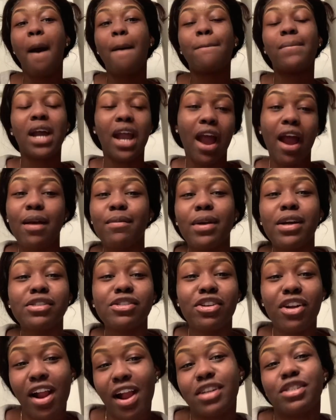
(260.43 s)
My eyebrows
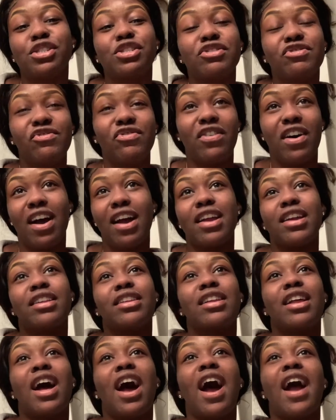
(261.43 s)
are actually
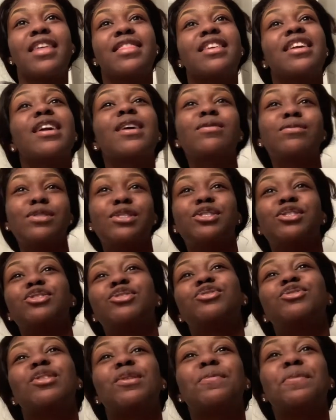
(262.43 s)
fine. I think I was just
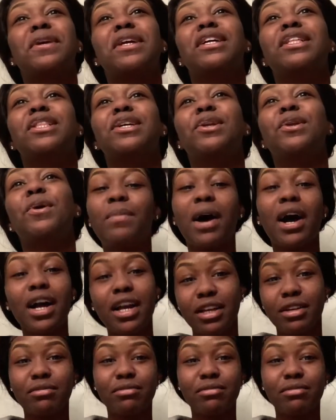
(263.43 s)
chirping a little, but